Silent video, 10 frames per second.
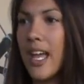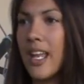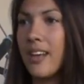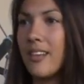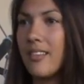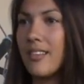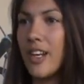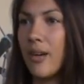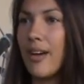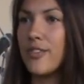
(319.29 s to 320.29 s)
and
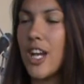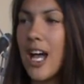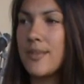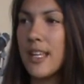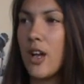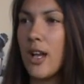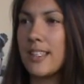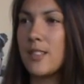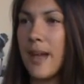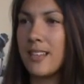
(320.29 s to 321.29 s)
you know, have jobs that
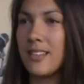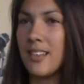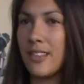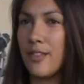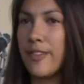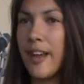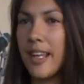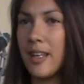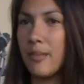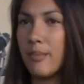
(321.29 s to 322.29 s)
expect like the
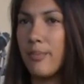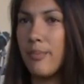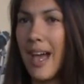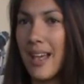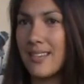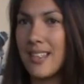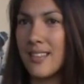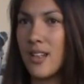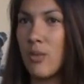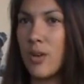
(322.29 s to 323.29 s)
very best.
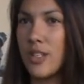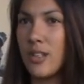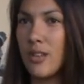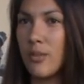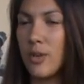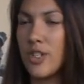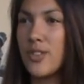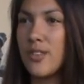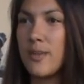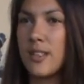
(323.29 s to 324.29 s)
And so we're, we're
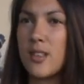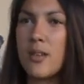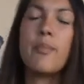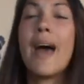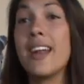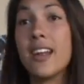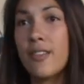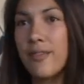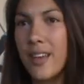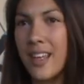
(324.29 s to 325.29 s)
just used to being so
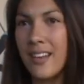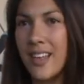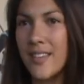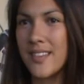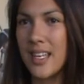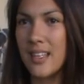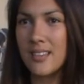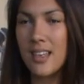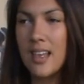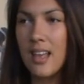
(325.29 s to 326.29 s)
competitive in, in the
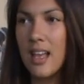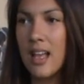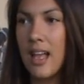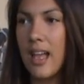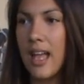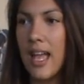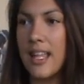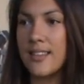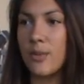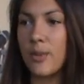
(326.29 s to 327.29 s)
States.
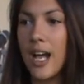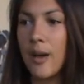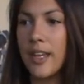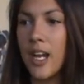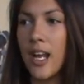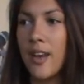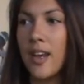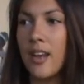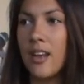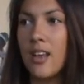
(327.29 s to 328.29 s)
And so when we come here
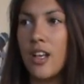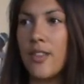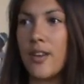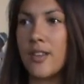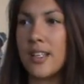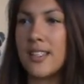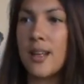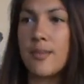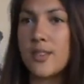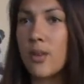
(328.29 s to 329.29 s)
and there's like
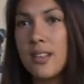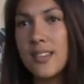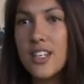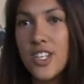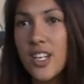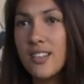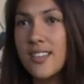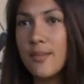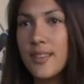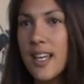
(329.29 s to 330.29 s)
some disorganization
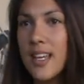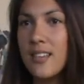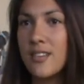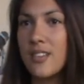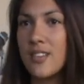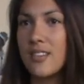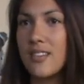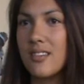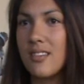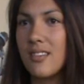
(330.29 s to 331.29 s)
some days or
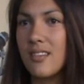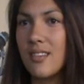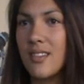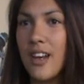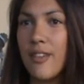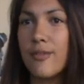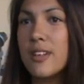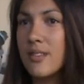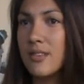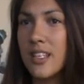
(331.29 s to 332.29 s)
just not enough
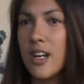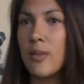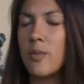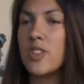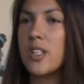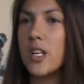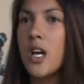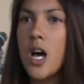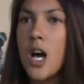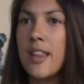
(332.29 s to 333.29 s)
resources here. We're just like,
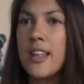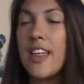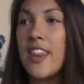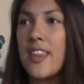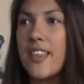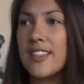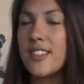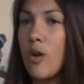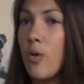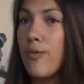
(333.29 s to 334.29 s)
ah, oh, and
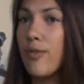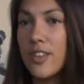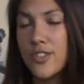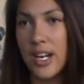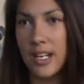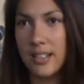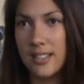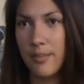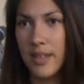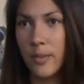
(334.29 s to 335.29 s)
it's so frustrating to
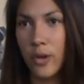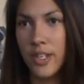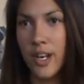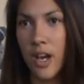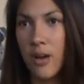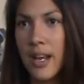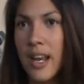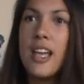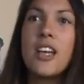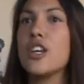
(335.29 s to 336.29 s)
some people, you know? And
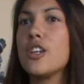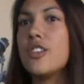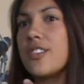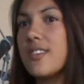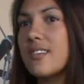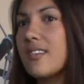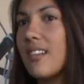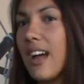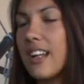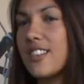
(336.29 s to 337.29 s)
you just,
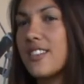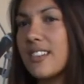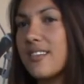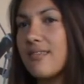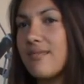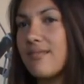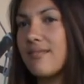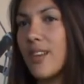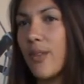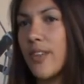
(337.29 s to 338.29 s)
I just
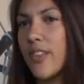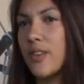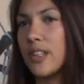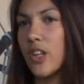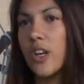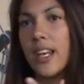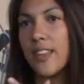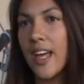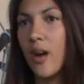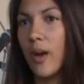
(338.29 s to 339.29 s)
don't think that you can look at
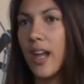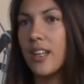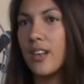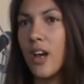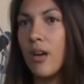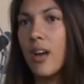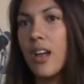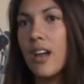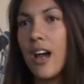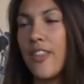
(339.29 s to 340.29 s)
it that way, you know?
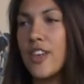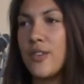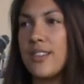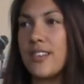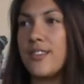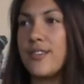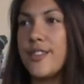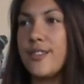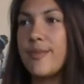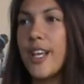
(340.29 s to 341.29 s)
I think you need to
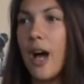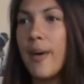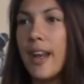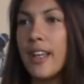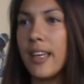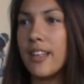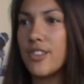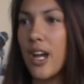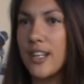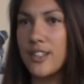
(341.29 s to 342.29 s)
come at it like
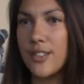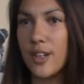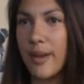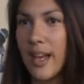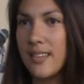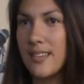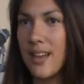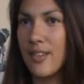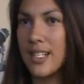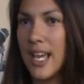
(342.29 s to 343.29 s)
trying to do your best
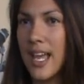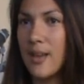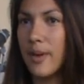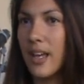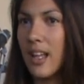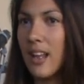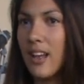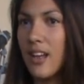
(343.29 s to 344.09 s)
every day, but